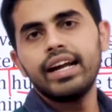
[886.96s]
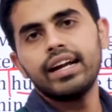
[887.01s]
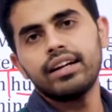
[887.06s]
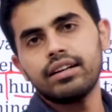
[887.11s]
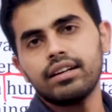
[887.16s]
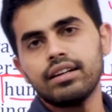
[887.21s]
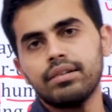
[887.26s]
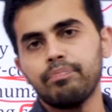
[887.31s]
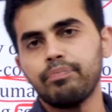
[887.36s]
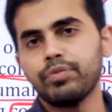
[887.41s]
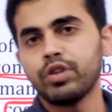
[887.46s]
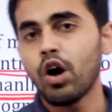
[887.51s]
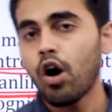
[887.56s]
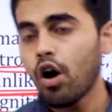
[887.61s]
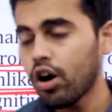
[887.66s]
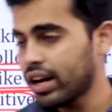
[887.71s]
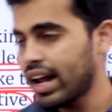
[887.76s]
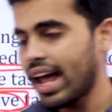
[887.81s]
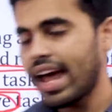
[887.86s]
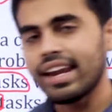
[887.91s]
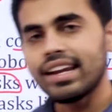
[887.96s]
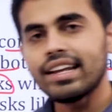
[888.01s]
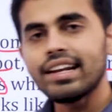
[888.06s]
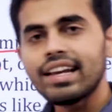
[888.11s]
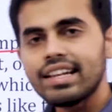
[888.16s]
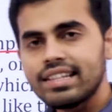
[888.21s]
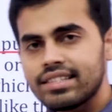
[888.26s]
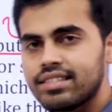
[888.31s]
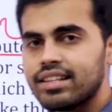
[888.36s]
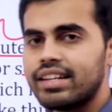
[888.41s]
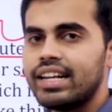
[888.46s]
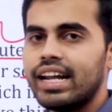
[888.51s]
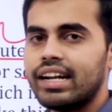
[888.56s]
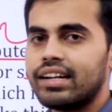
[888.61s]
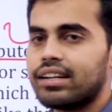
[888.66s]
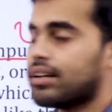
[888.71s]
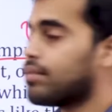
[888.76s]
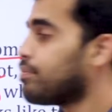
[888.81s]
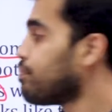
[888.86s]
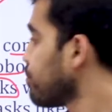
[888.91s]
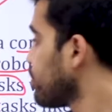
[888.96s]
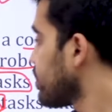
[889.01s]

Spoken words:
data or analyze the data.